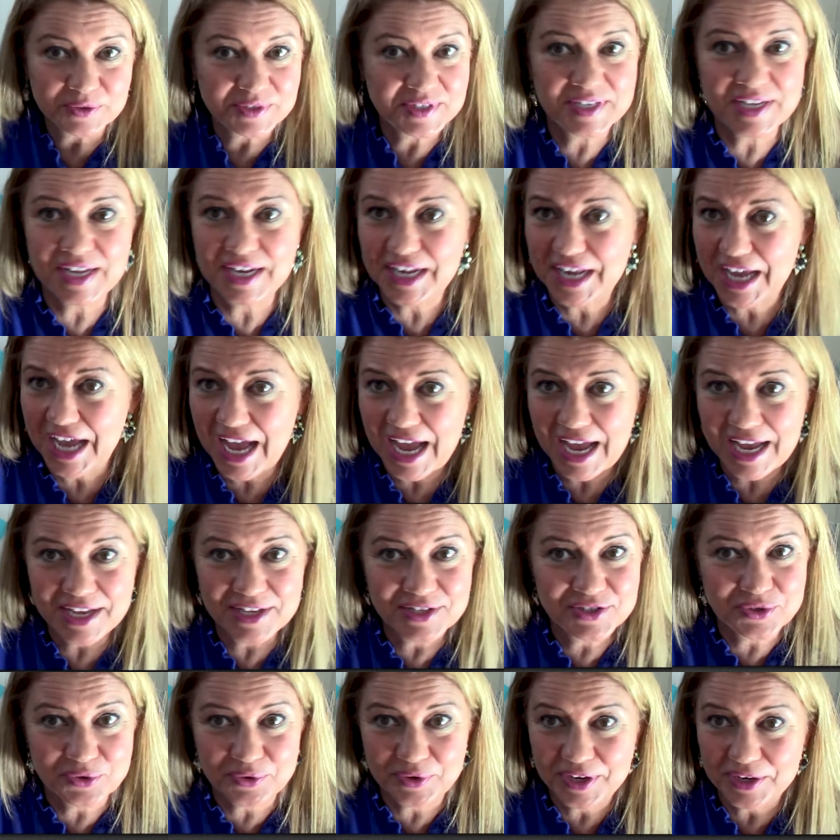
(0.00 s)
see any
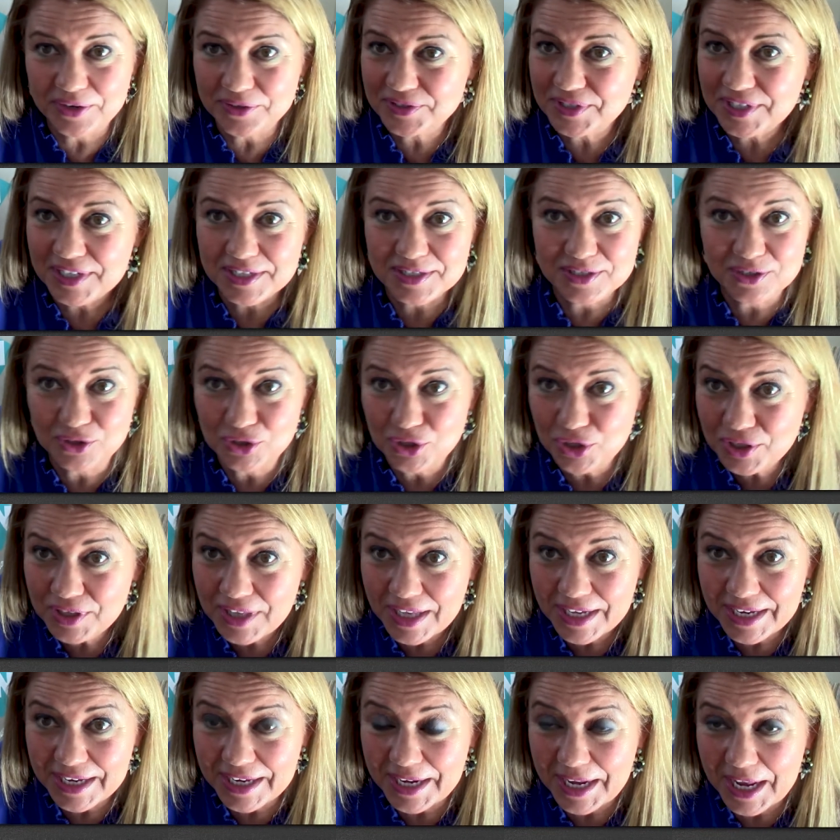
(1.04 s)
eyes or ears. It doesn't look
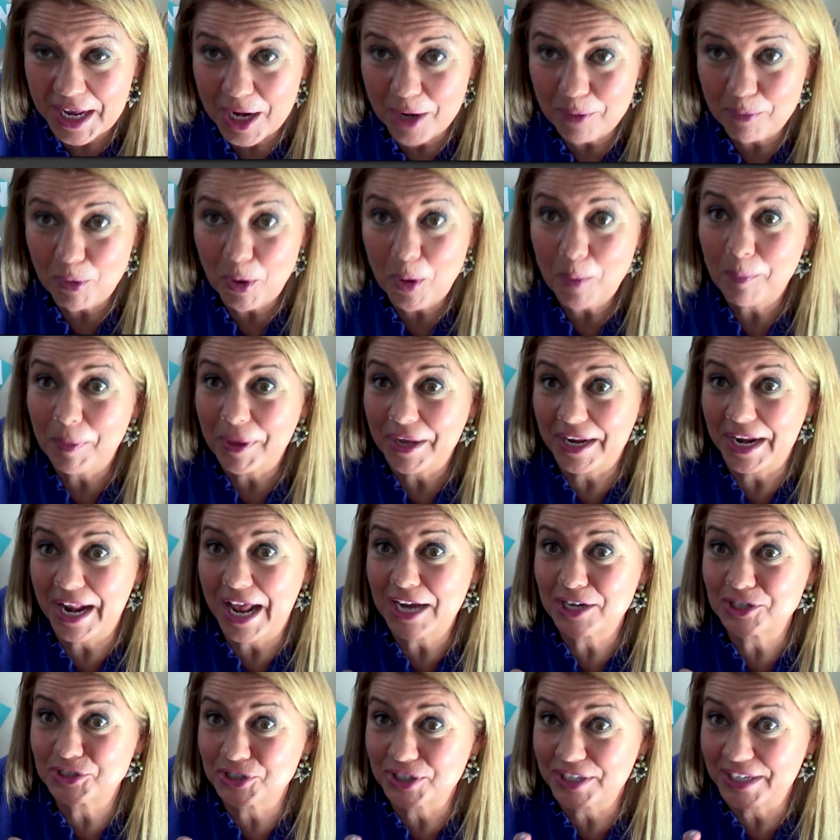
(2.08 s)
like an animal, but it
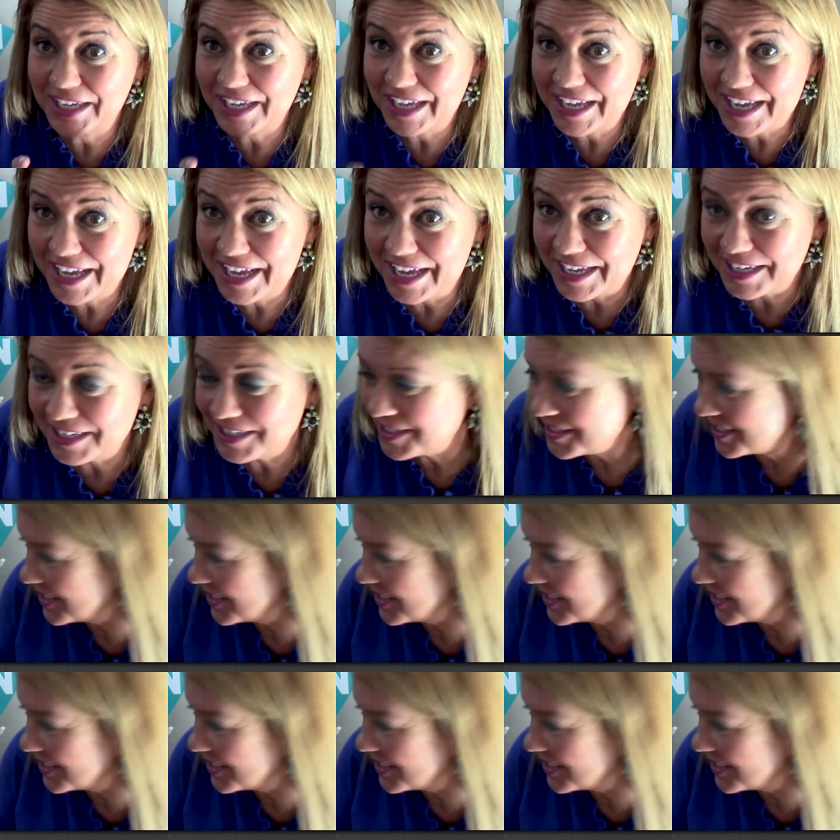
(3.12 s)
actually is.